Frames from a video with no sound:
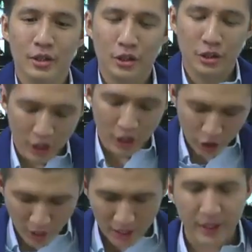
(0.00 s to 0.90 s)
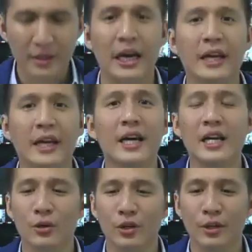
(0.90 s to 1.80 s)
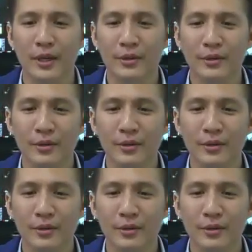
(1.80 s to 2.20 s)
Yeshua, can I adore him?